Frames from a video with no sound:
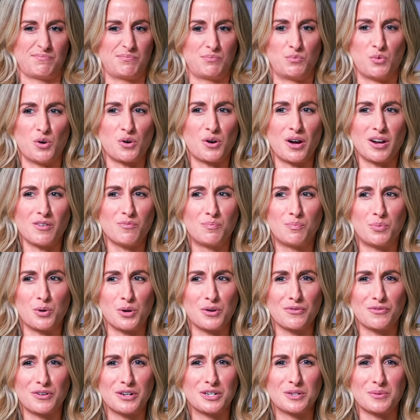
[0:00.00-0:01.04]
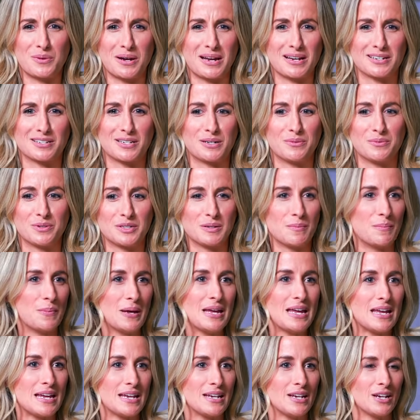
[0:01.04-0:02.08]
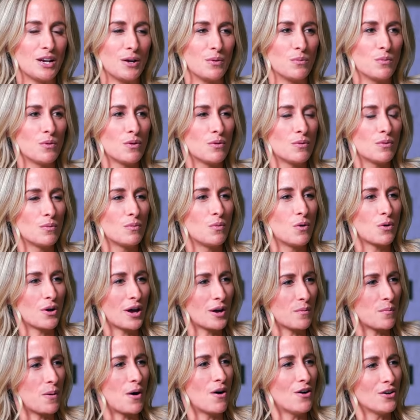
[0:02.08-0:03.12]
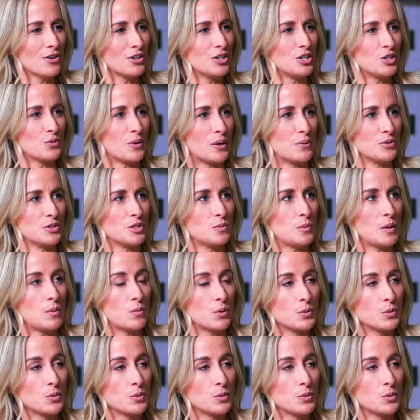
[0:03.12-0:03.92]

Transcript: what kind of boyfriend do I actually want to be? You know, what what kind of partner do I want to be?